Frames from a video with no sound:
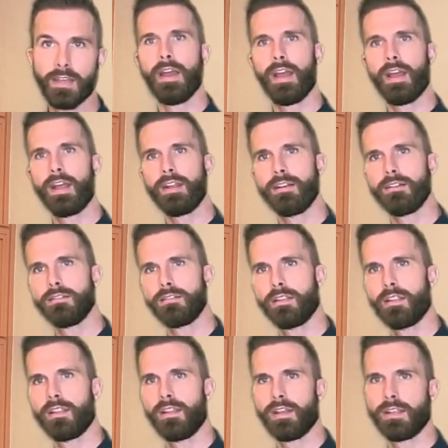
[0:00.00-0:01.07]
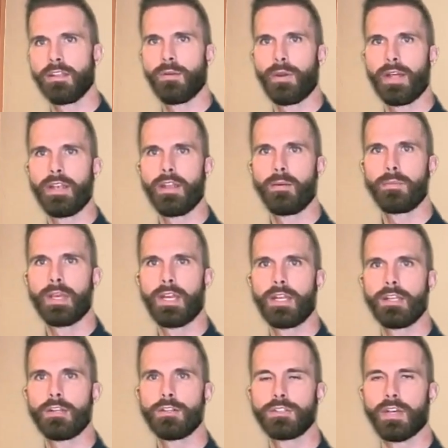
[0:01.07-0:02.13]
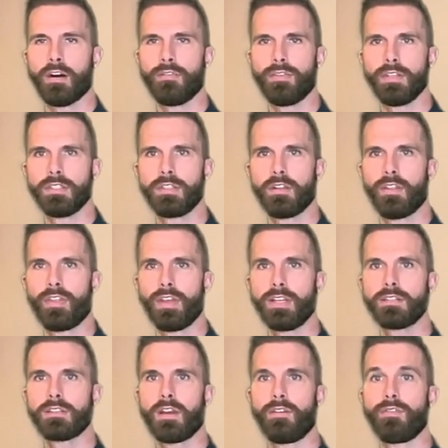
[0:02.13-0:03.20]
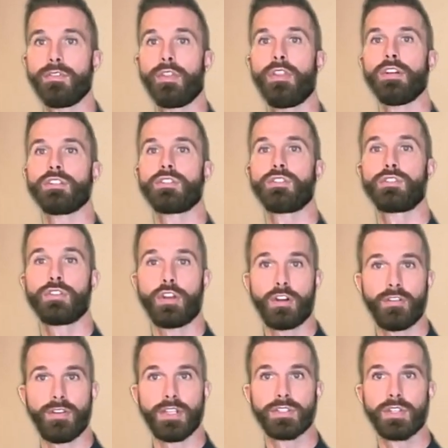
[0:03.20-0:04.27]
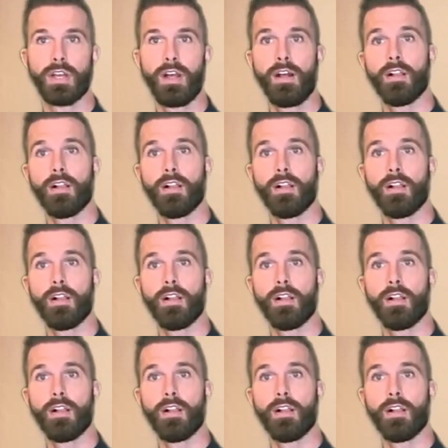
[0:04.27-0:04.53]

and then you end up getting yourself into things of the service,